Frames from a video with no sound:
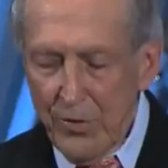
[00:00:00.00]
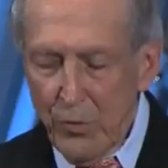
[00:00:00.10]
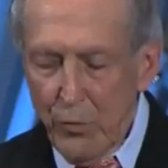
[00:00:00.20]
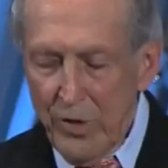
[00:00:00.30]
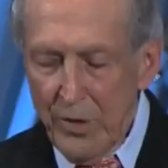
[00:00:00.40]
the
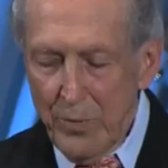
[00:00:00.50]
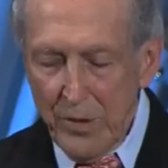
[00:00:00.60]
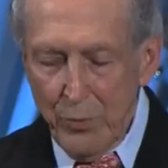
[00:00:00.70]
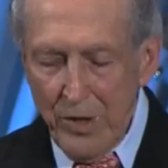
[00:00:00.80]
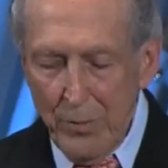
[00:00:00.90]
really
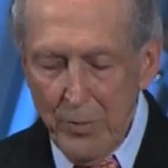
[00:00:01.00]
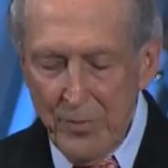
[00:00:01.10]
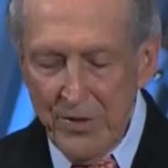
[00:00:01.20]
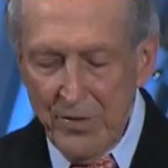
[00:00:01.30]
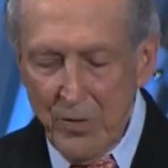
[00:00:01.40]
big
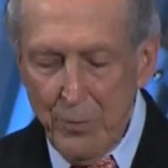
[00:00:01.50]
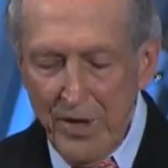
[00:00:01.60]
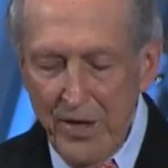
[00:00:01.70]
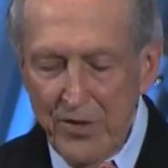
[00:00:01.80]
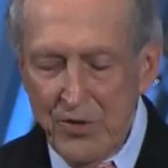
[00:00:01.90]
problems of the
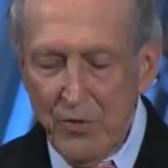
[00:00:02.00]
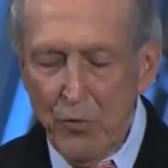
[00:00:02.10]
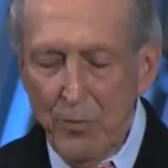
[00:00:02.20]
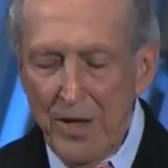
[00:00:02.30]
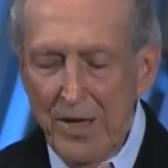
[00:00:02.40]
past
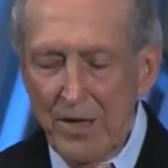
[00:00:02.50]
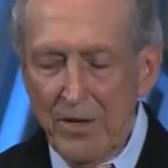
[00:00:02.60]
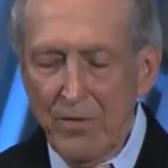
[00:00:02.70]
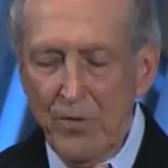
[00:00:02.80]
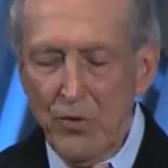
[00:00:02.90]

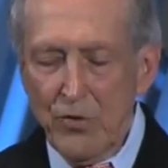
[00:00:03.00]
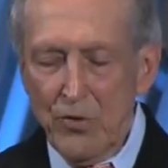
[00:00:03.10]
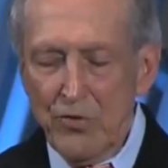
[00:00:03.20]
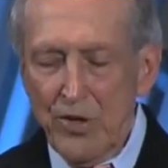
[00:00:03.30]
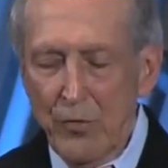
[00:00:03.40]
remain.
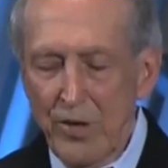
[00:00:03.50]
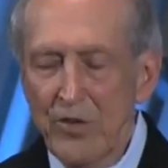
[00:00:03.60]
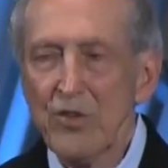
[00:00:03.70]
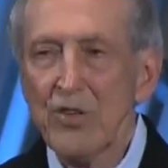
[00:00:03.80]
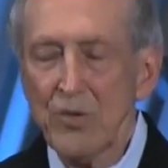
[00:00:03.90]
Future
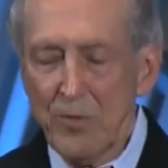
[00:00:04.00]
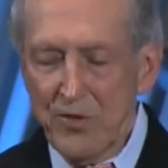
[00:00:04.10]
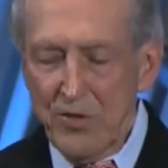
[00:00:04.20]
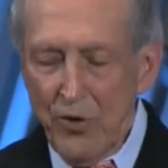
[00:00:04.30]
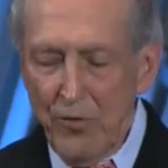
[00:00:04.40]
generations
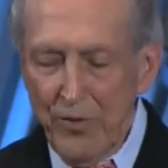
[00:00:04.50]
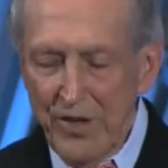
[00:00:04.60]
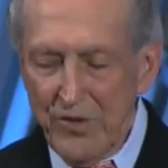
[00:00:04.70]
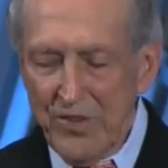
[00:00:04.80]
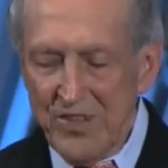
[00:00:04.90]
must still
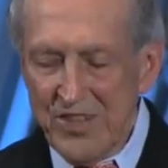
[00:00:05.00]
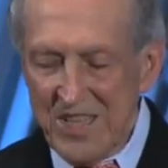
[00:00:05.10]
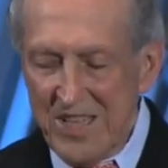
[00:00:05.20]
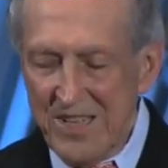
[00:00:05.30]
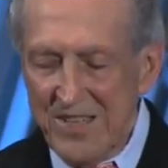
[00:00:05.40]
face
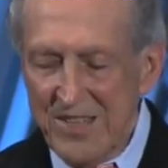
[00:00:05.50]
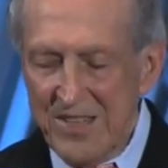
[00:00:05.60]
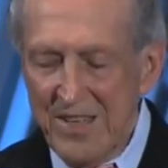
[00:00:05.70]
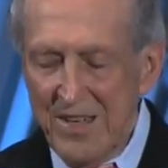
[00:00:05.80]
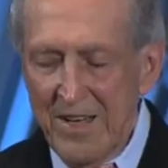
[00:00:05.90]
disease,
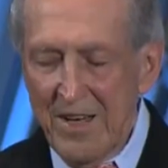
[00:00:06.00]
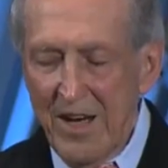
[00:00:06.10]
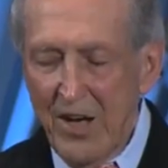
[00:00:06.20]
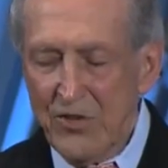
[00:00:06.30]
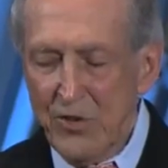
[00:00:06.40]

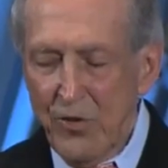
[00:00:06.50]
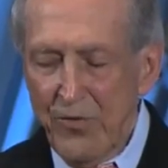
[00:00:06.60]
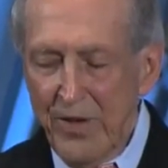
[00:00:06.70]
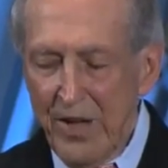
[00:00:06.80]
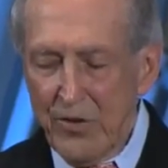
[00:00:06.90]
hostile
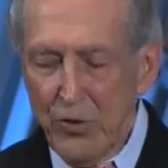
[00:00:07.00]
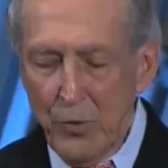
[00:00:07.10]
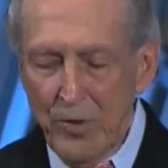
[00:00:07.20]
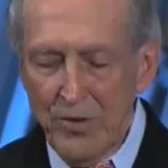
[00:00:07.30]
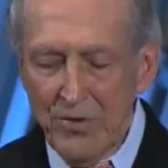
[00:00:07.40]
fellow
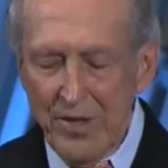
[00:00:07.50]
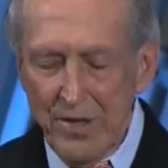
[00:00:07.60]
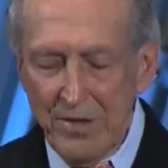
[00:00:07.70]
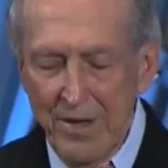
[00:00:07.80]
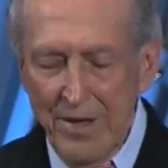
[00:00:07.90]
humans,
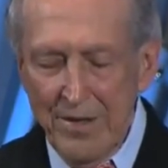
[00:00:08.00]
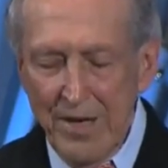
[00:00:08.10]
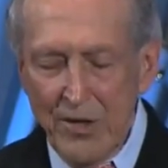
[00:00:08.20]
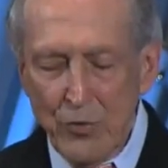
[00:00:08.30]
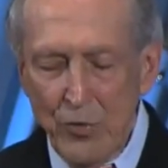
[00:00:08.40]
and
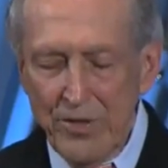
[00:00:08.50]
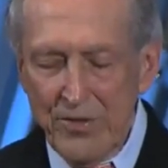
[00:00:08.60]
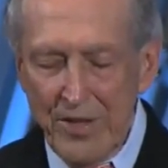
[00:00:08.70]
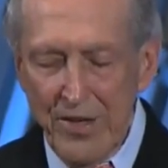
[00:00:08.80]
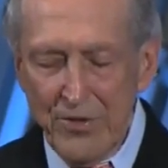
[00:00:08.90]
natural
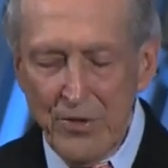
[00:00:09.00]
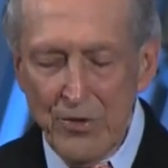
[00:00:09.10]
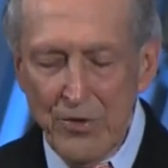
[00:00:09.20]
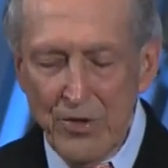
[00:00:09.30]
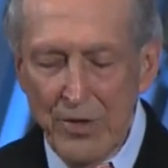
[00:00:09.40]

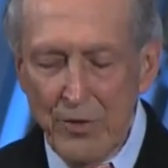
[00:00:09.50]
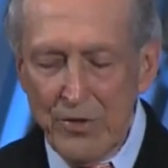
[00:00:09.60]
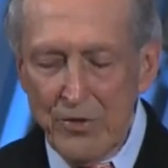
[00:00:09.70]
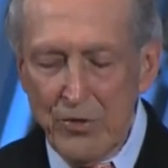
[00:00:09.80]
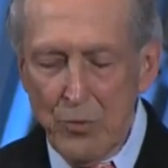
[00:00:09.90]
disasters of a
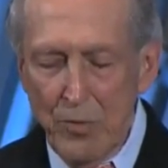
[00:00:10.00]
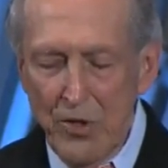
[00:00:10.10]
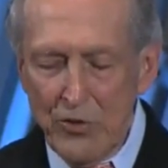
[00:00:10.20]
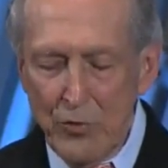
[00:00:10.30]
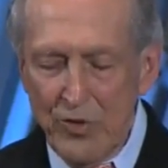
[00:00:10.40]

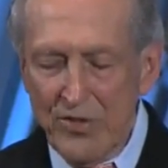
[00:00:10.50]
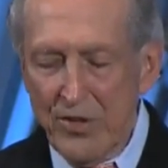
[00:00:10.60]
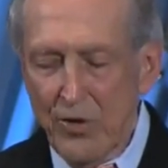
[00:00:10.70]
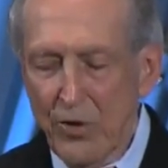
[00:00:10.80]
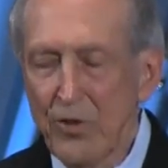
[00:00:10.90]
tumultuous
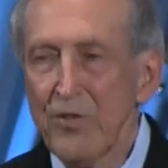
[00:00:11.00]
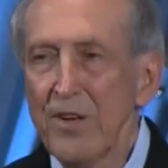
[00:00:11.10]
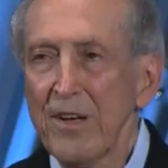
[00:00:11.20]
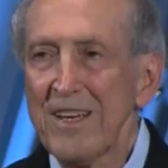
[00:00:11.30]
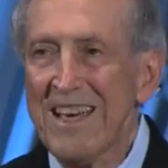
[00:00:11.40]
Earth
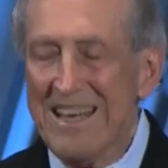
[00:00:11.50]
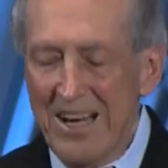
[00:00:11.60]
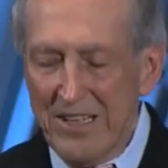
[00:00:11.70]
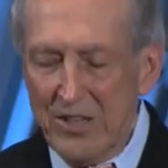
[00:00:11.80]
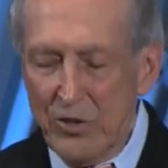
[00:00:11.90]
and a
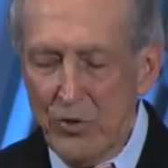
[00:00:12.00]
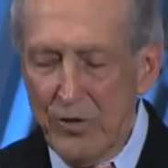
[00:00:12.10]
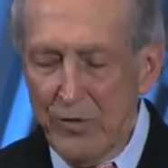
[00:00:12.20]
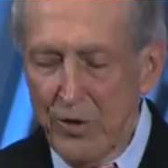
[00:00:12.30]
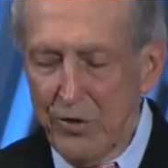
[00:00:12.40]
chaotic
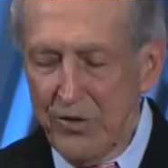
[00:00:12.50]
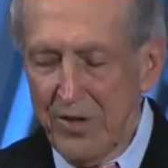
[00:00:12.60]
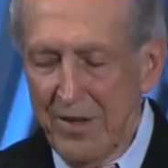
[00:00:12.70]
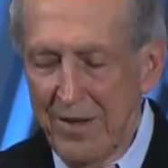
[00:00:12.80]
universe.